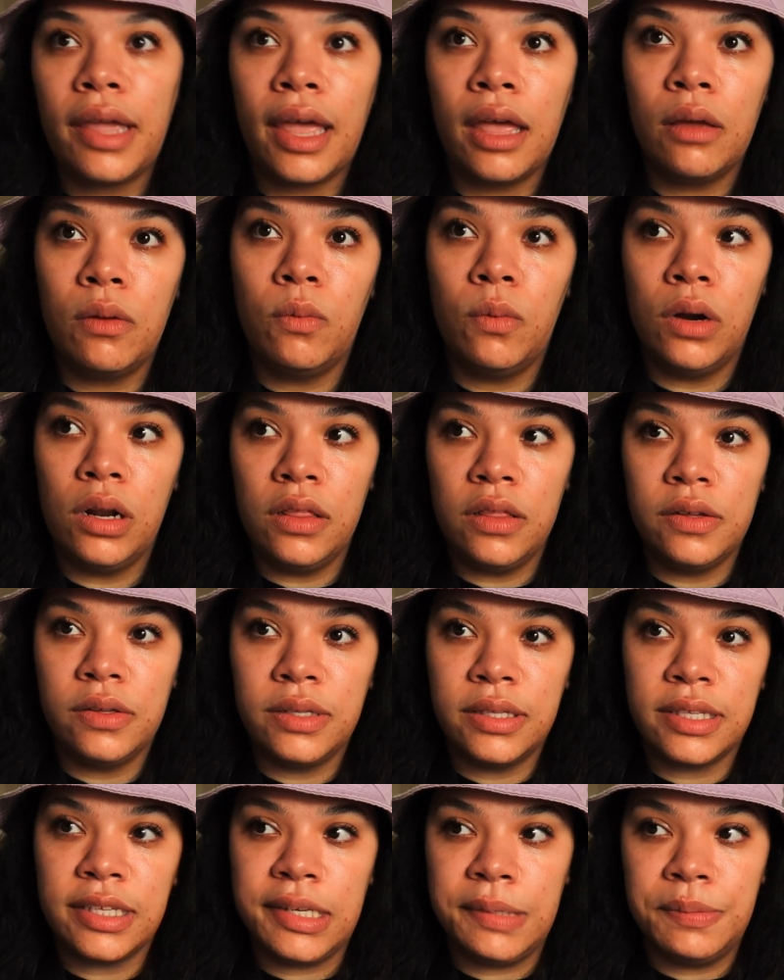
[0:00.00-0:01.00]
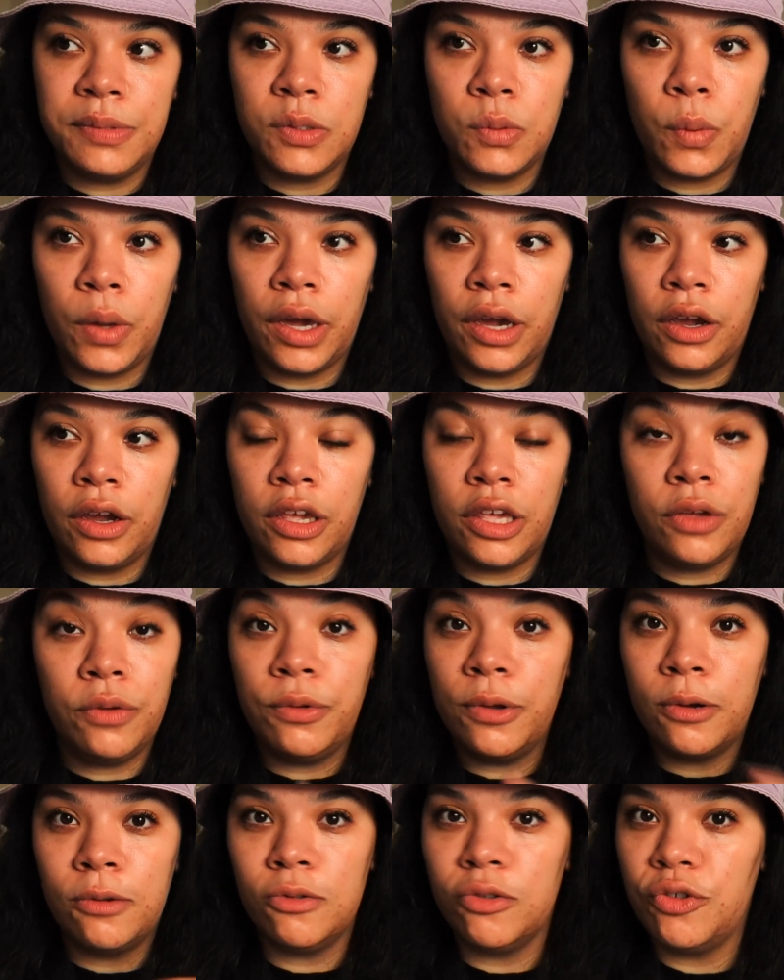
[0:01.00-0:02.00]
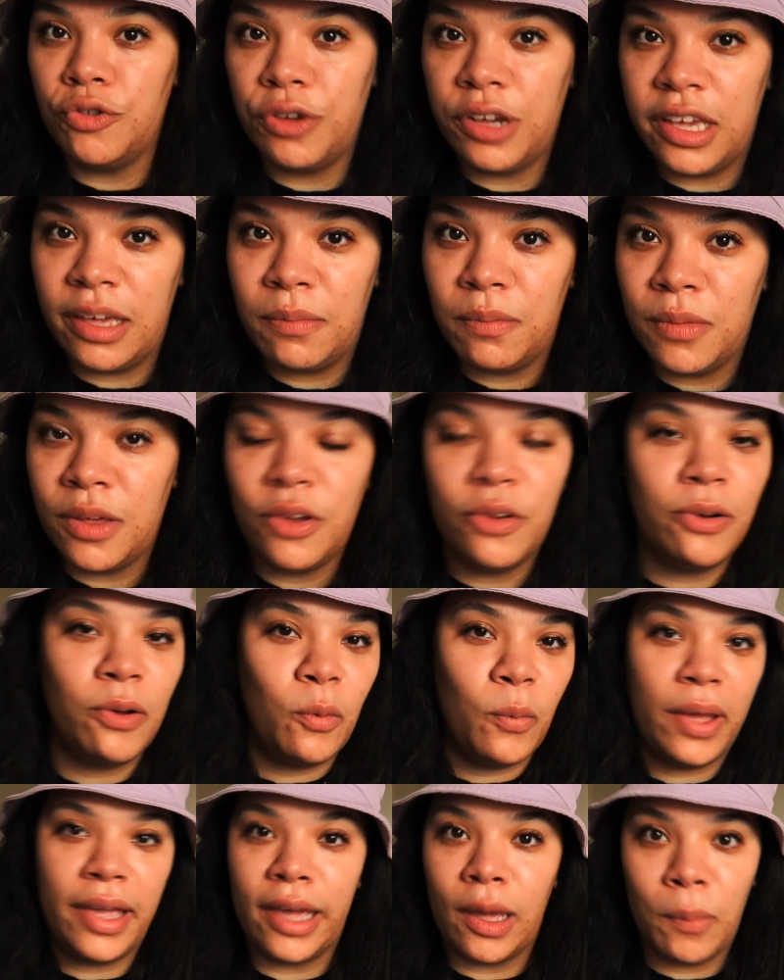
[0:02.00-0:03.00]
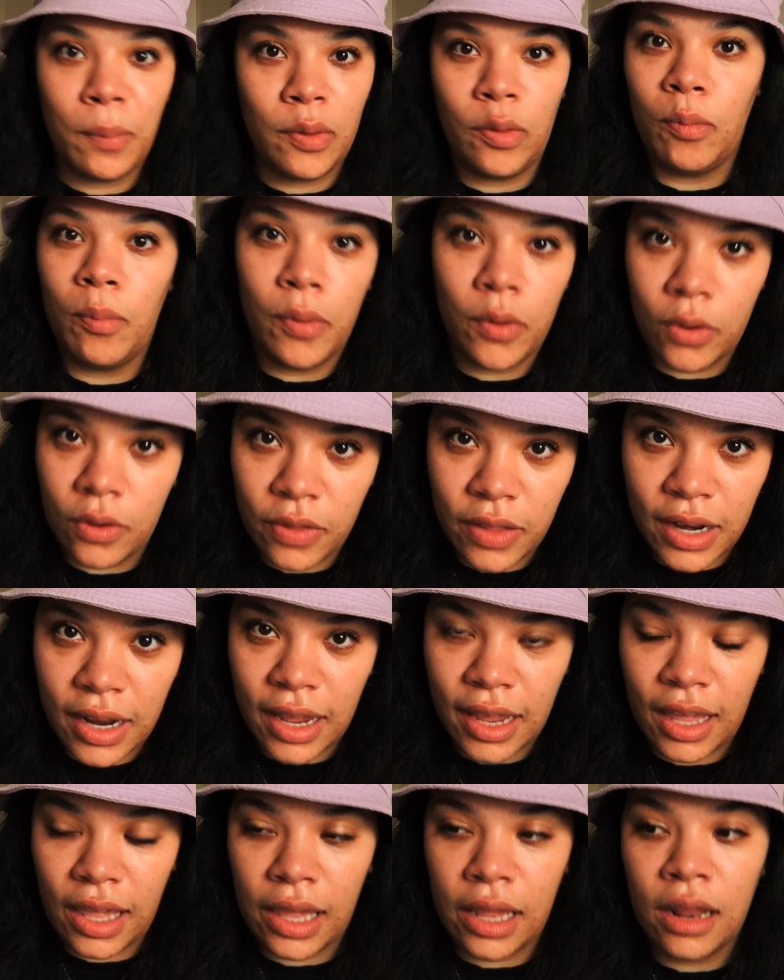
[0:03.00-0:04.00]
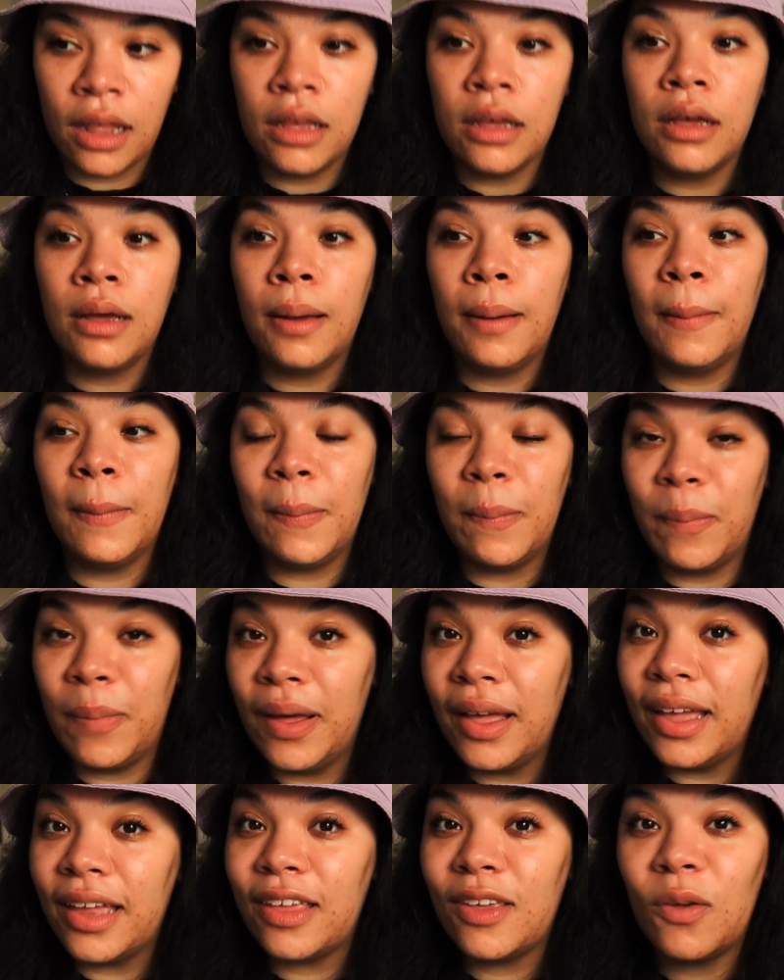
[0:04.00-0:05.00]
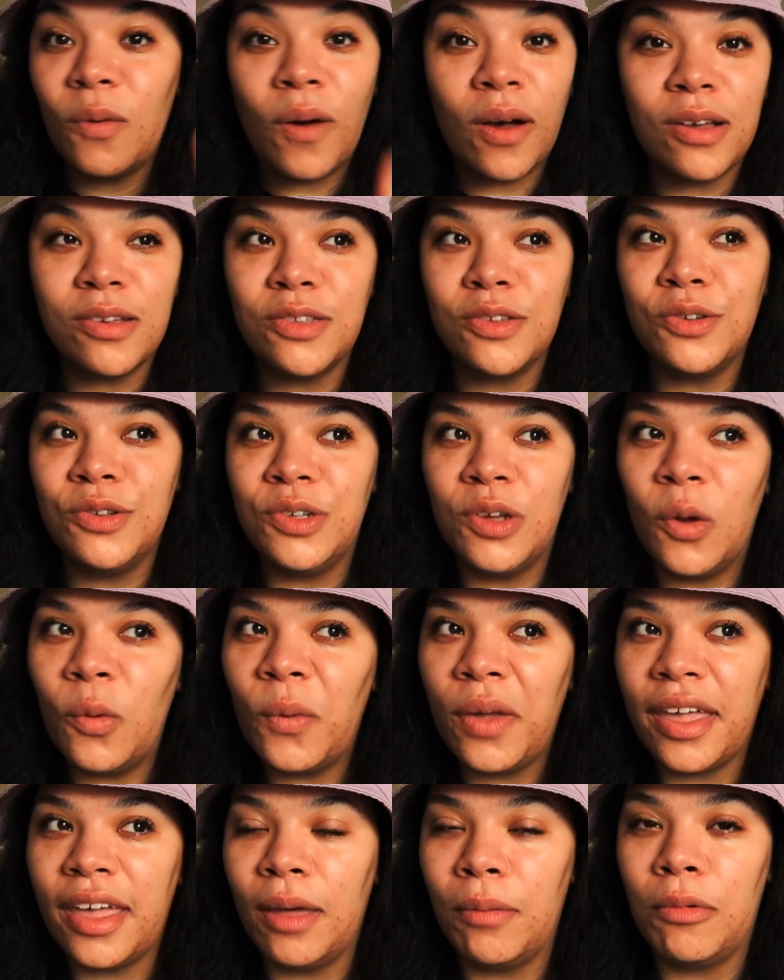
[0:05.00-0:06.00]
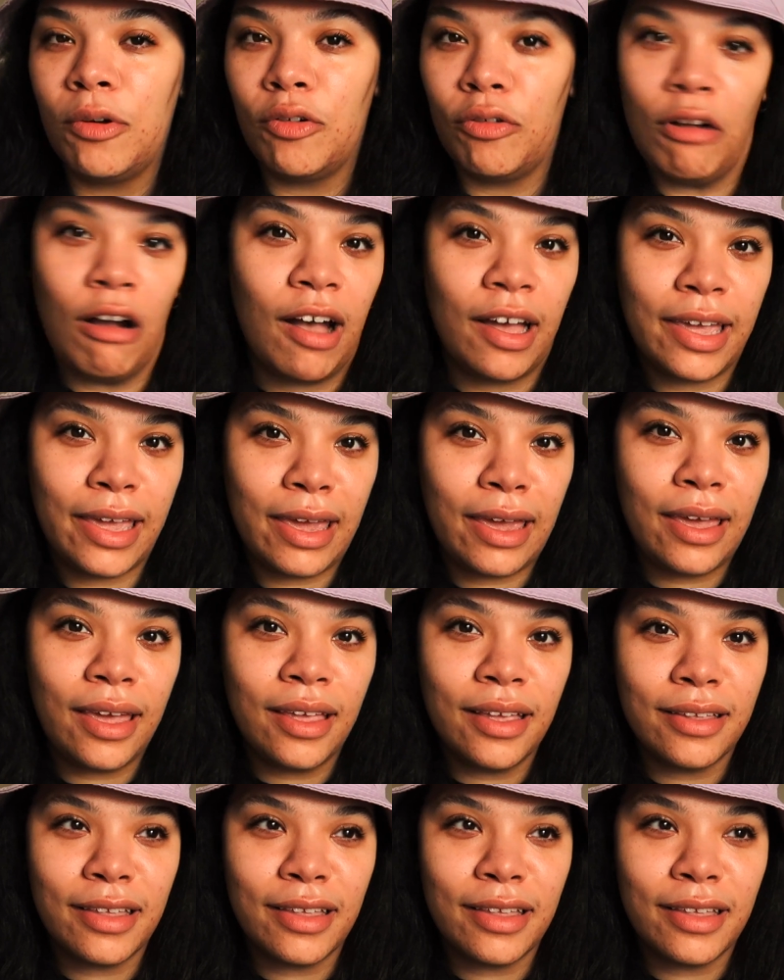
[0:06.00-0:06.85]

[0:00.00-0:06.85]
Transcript: out in one of those sleeps where you don't dream, you don't wake up in the middle of the night, but you also don't wake up groggy.